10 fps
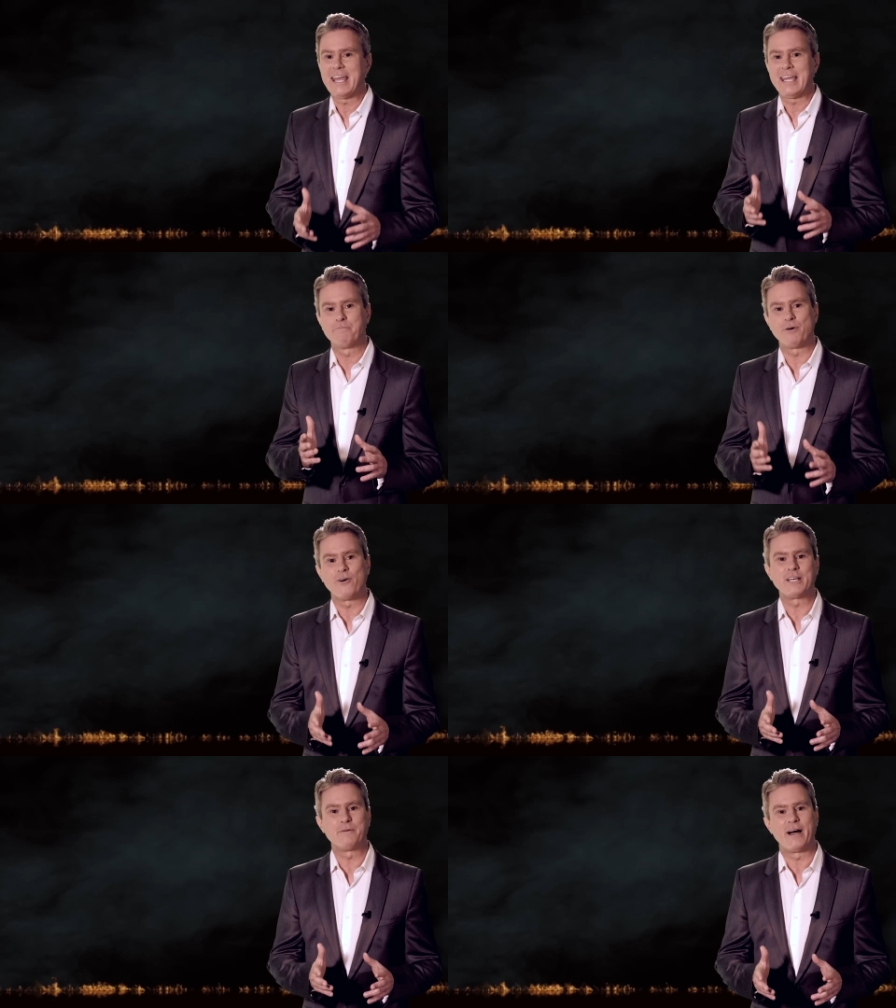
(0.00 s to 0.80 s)
He
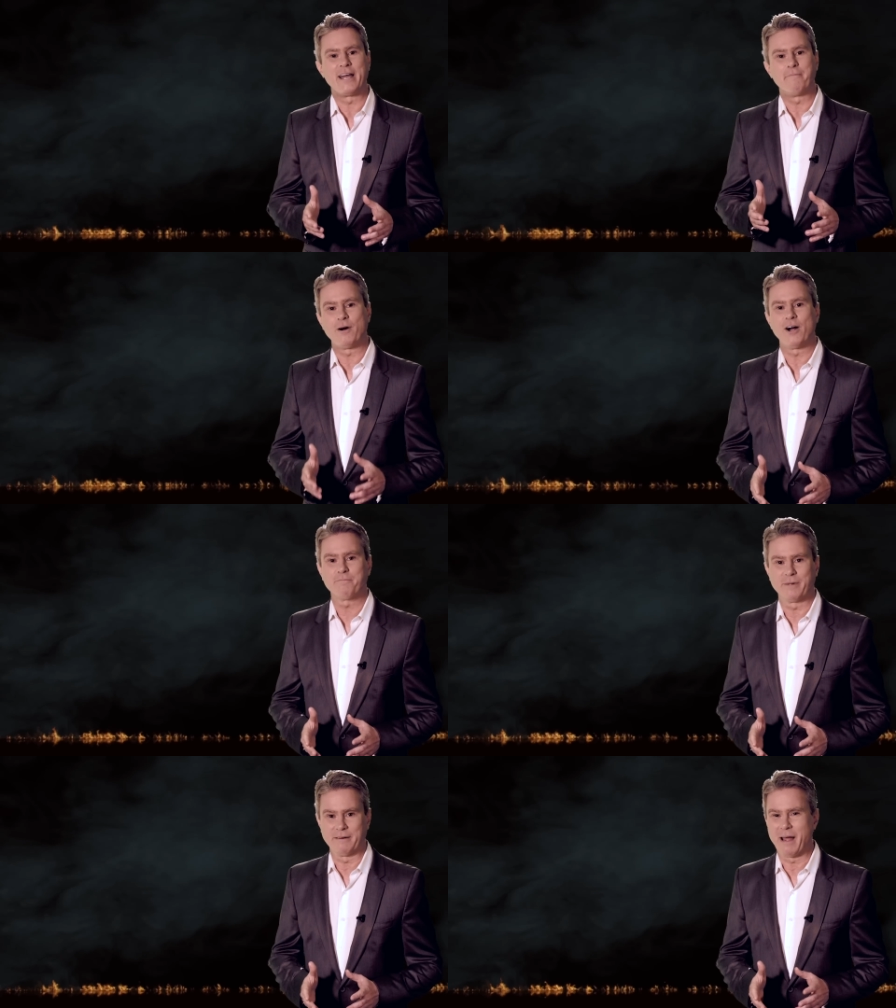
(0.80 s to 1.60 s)
broke into my
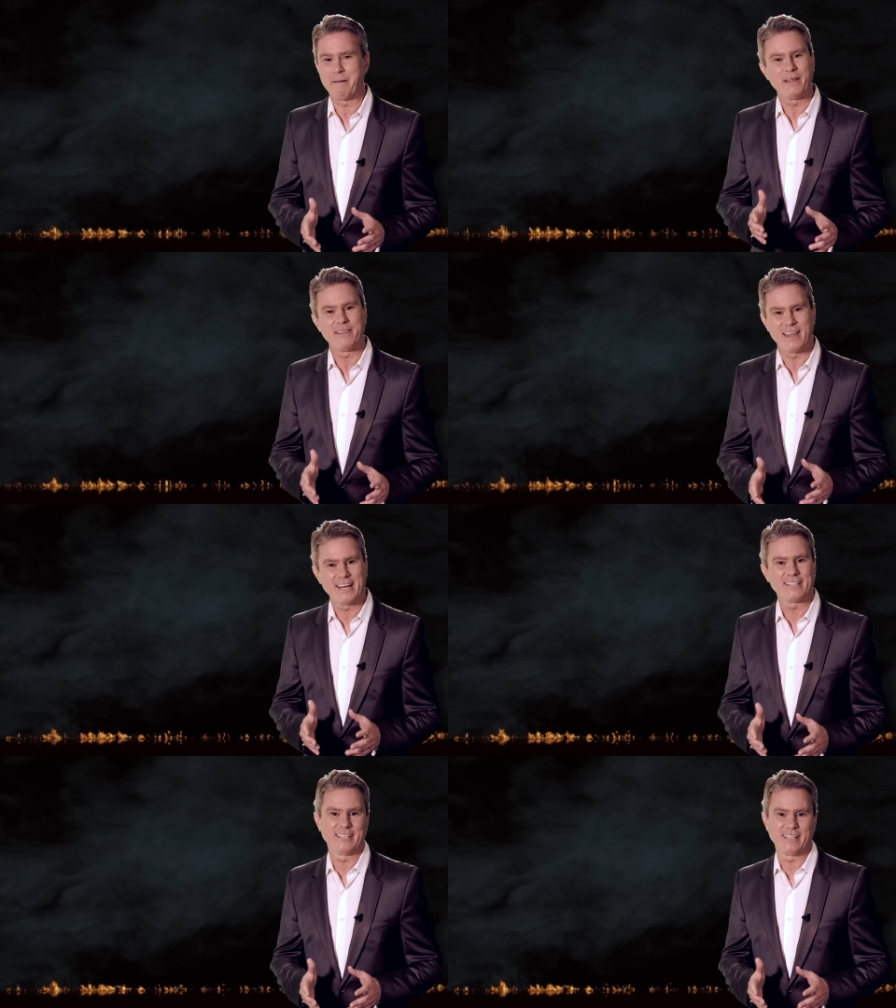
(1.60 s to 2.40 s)
apartment, my
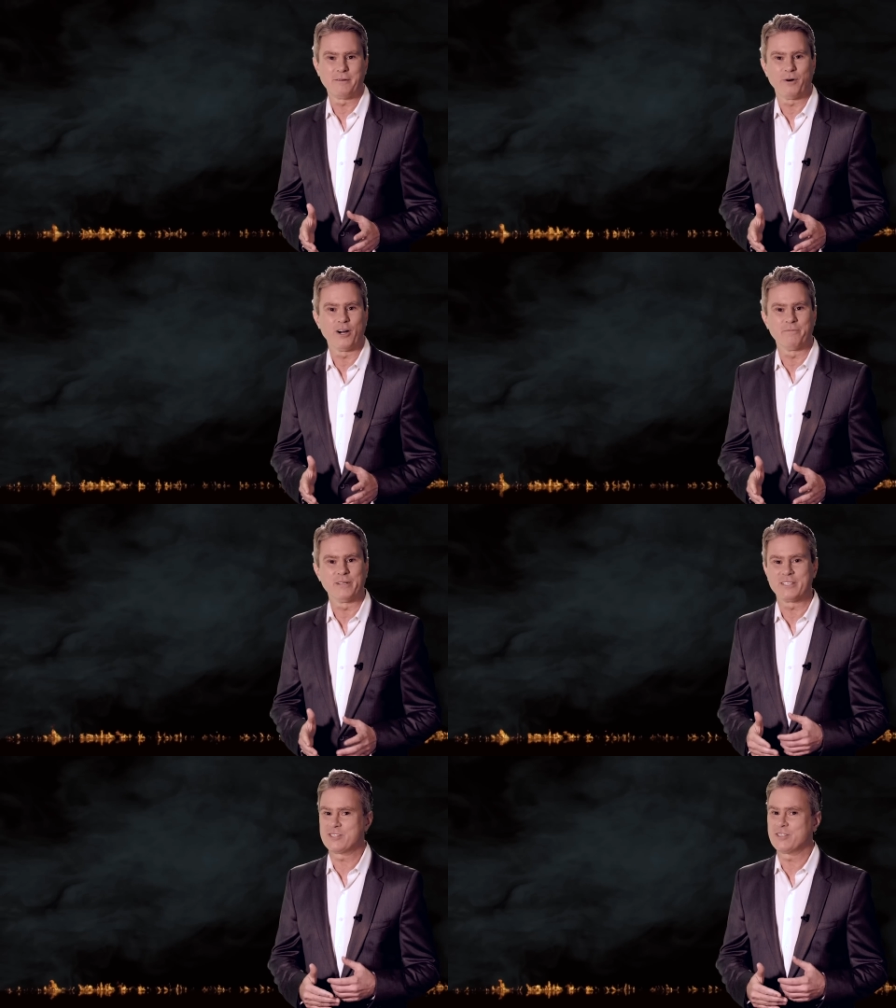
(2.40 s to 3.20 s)
pathetic little
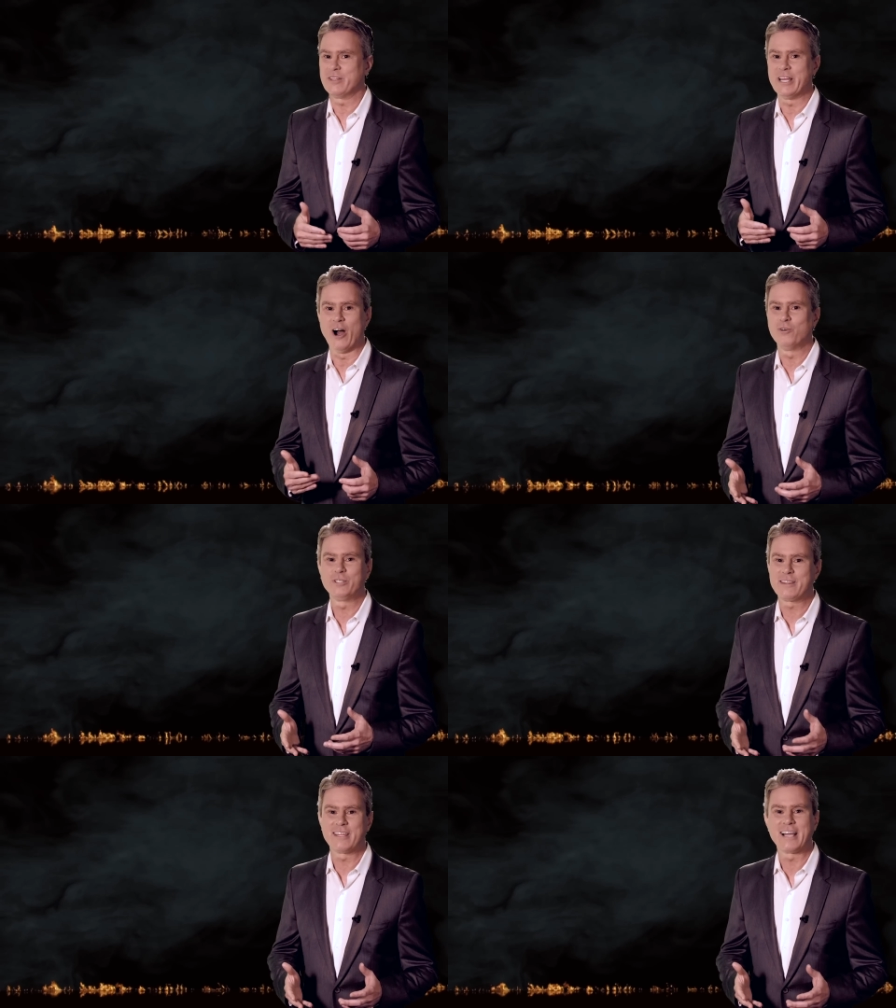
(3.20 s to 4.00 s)
apartment, to steal the
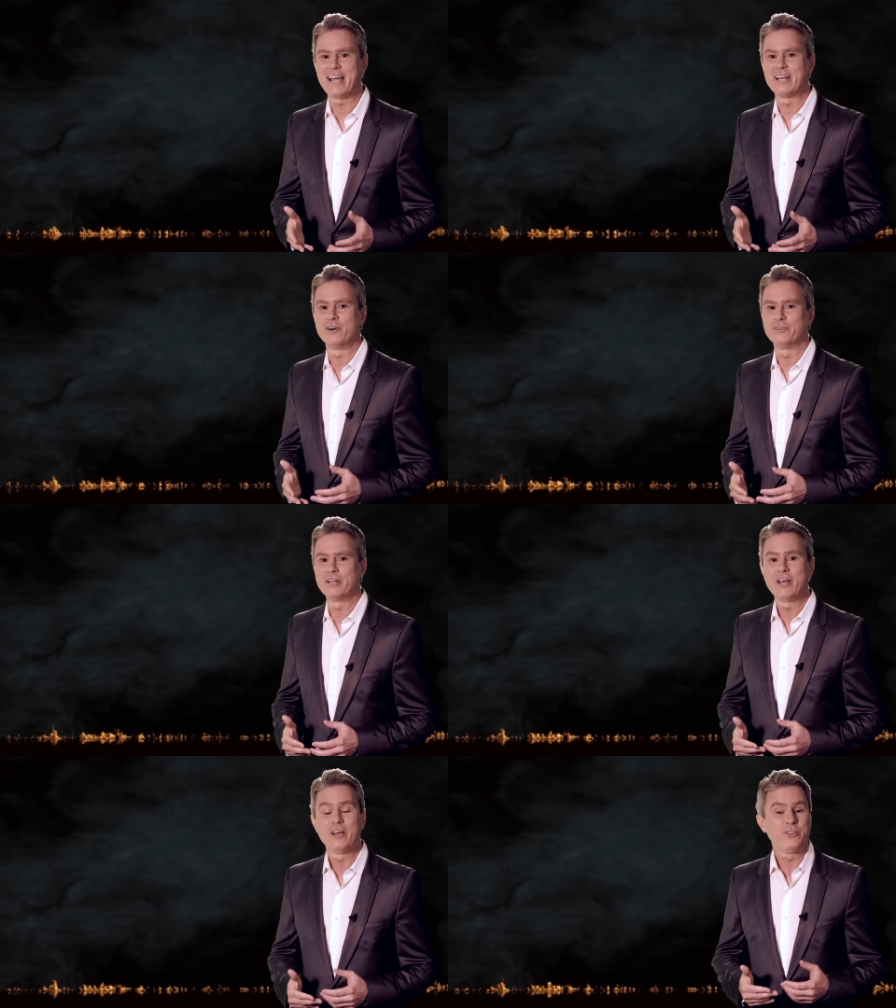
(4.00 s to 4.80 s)
only thing I
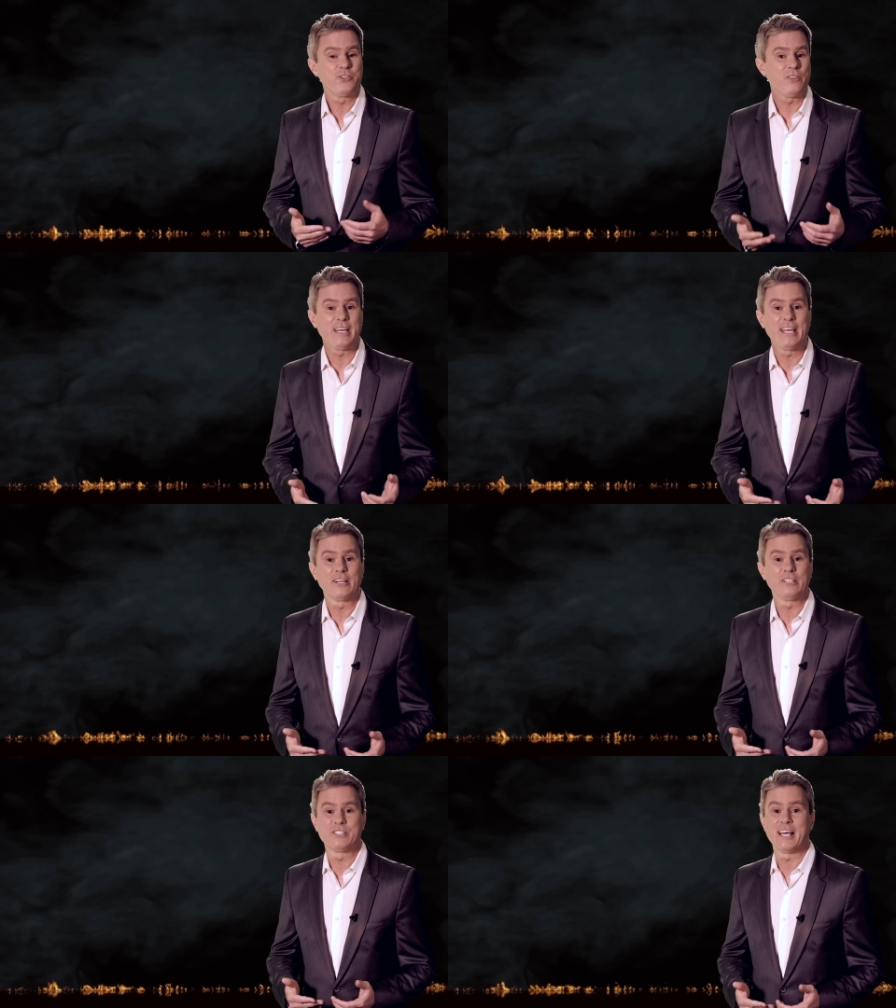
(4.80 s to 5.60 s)
owned so that he
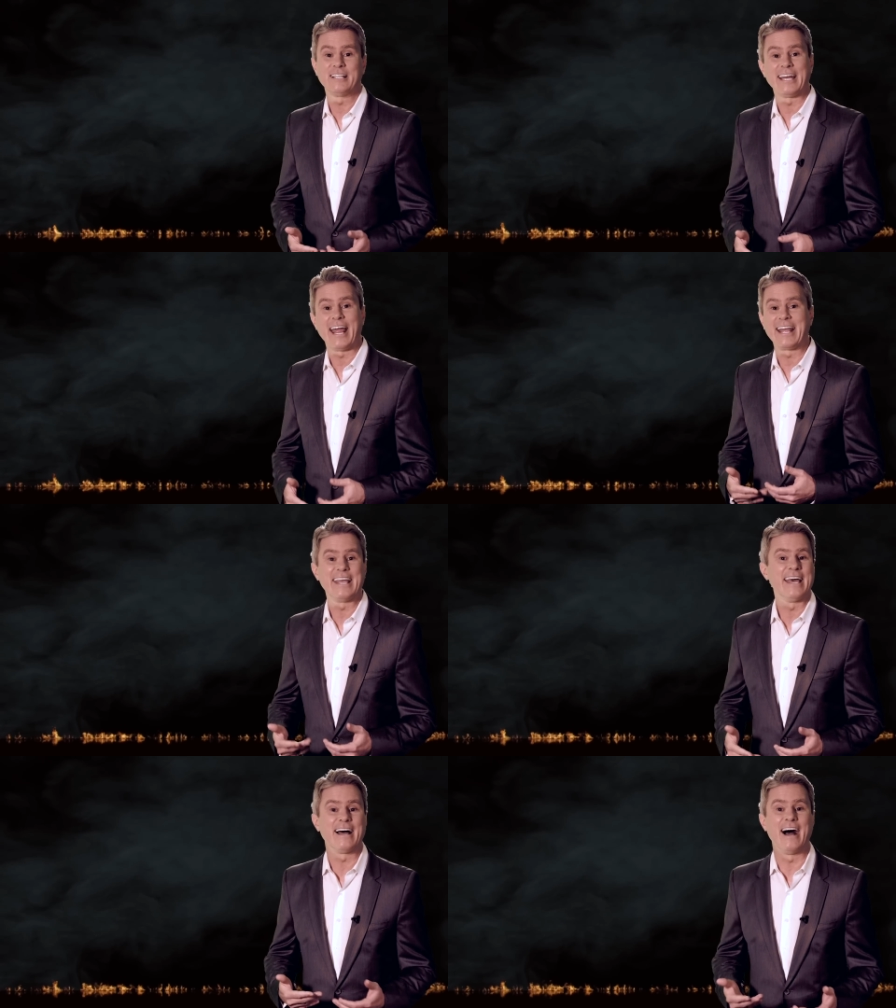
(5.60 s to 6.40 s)
could sell it and
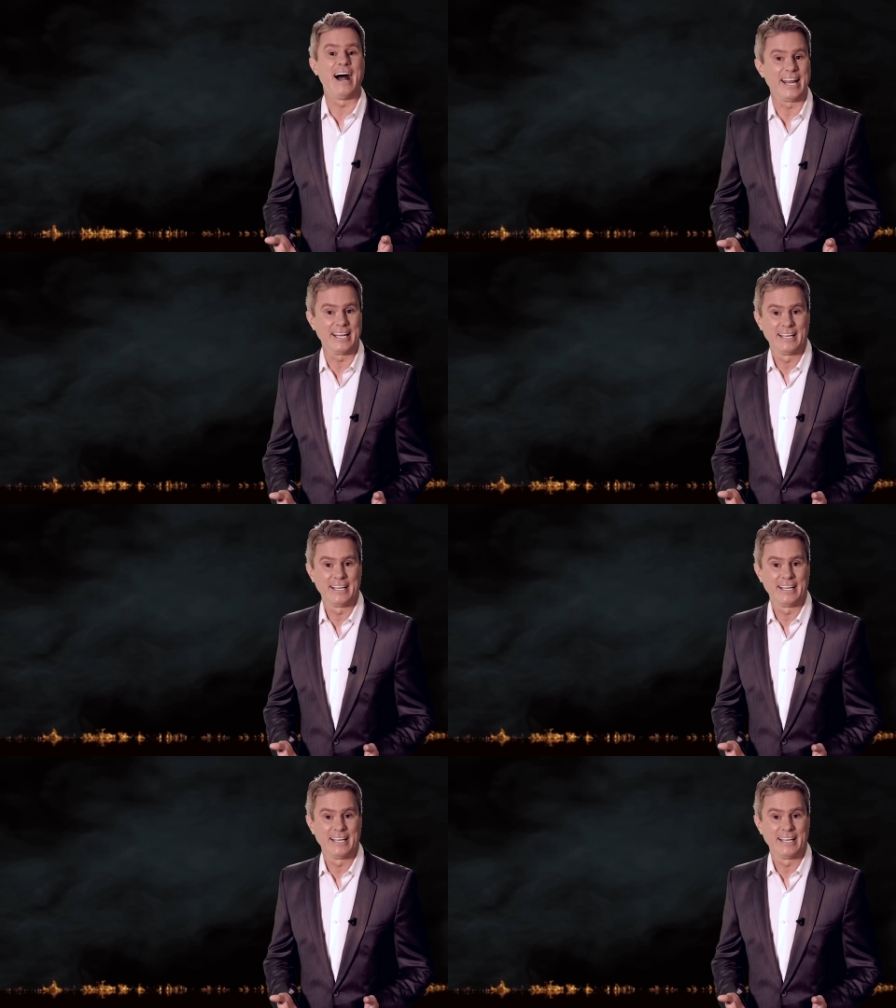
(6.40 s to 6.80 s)
get high.